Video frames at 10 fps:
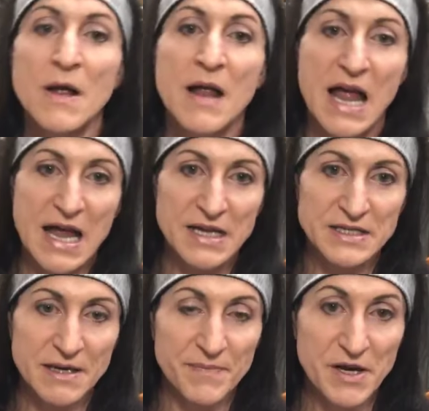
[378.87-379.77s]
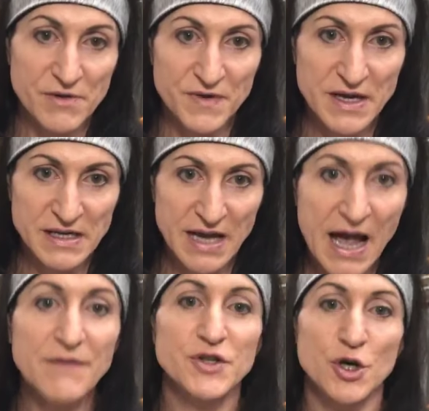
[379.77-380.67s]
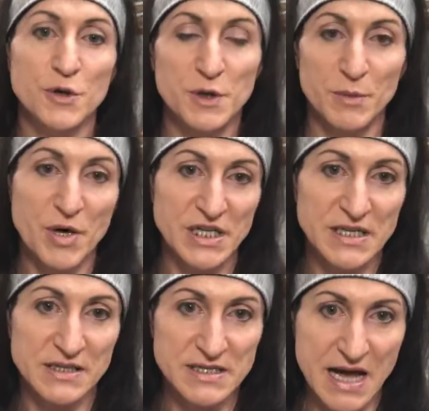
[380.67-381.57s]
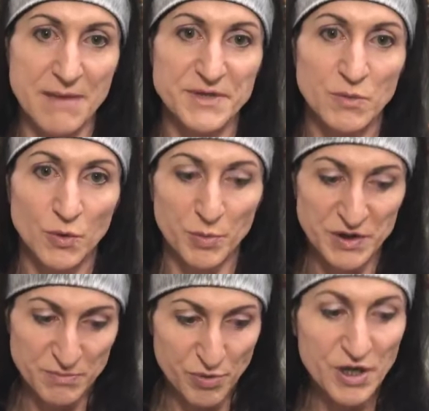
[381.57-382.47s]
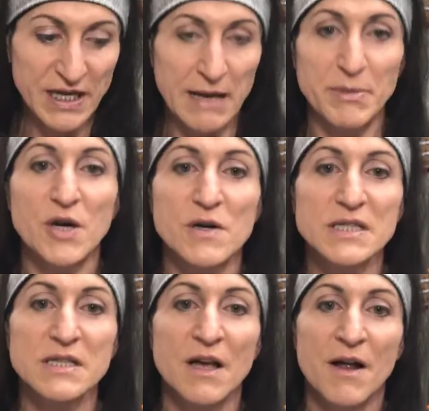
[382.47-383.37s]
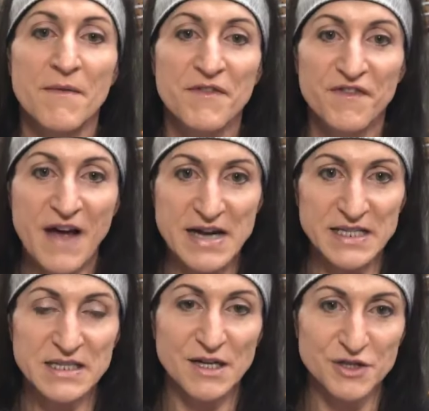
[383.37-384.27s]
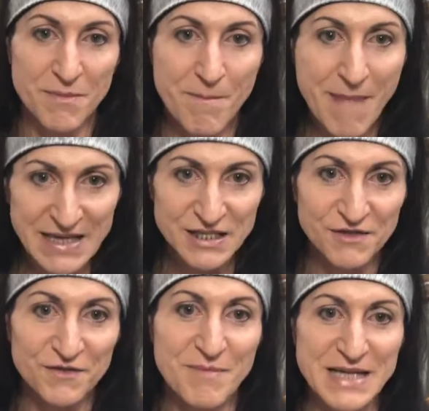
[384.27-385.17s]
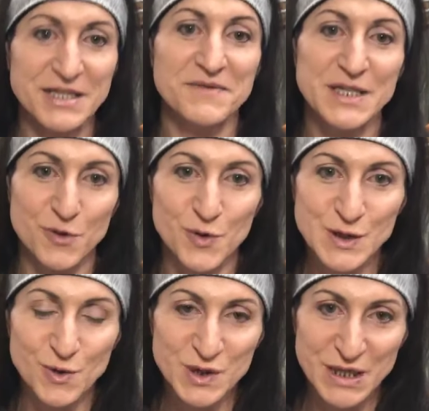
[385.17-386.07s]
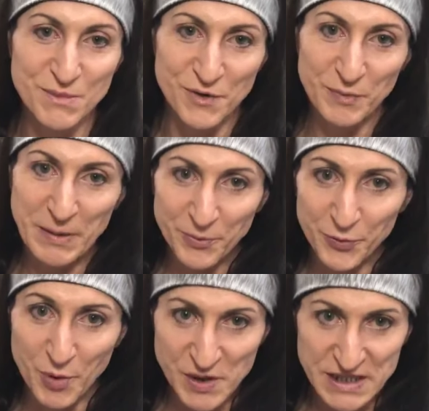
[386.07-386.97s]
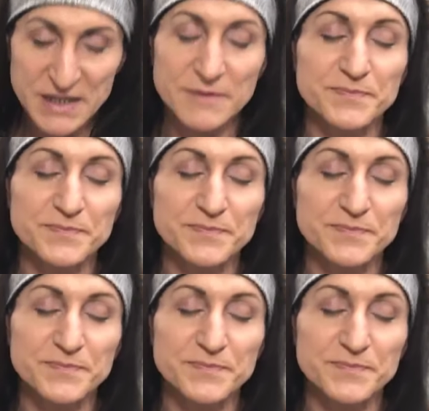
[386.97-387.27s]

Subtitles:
and they have shown that the body does adapt, and will again, because fat is such a massive store source in most people's bodies,